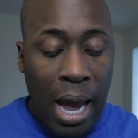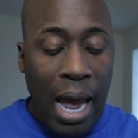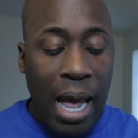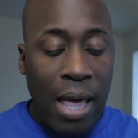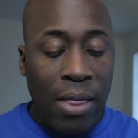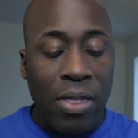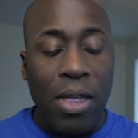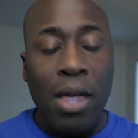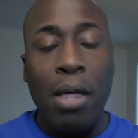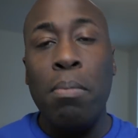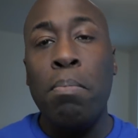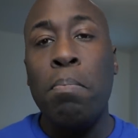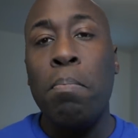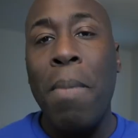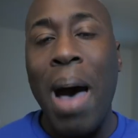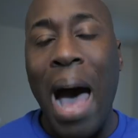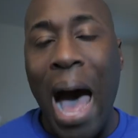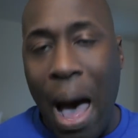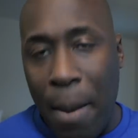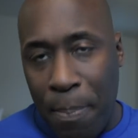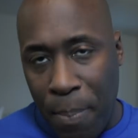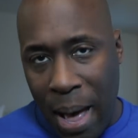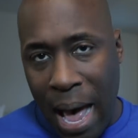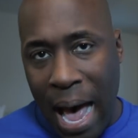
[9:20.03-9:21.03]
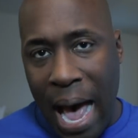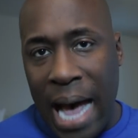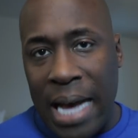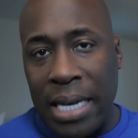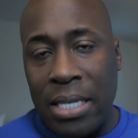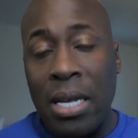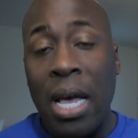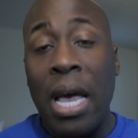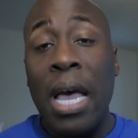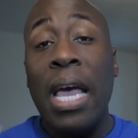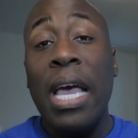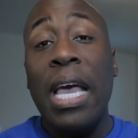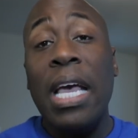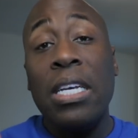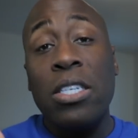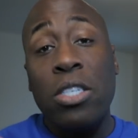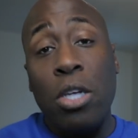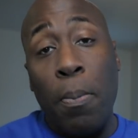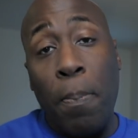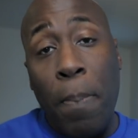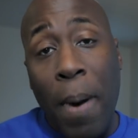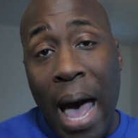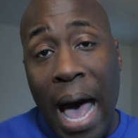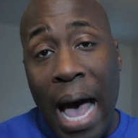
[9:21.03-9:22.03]
And then my pies is
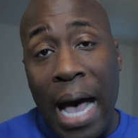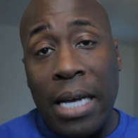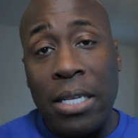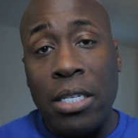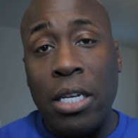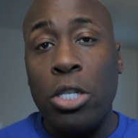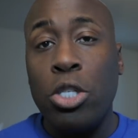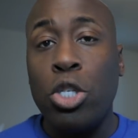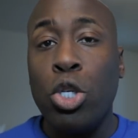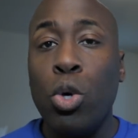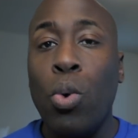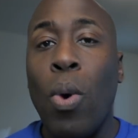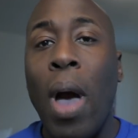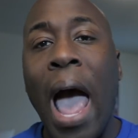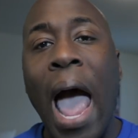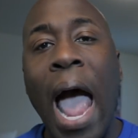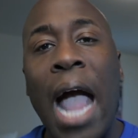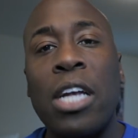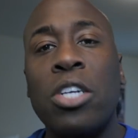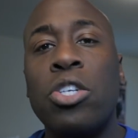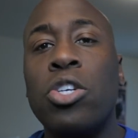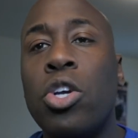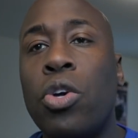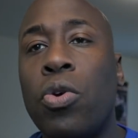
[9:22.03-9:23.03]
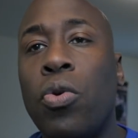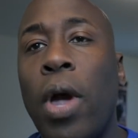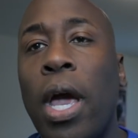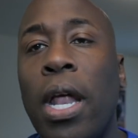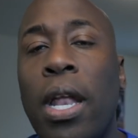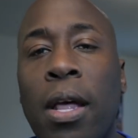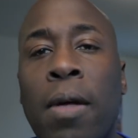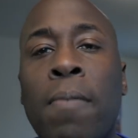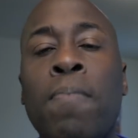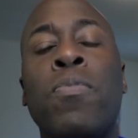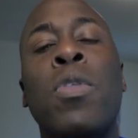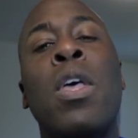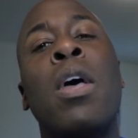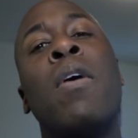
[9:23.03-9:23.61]
the pies that you actually created.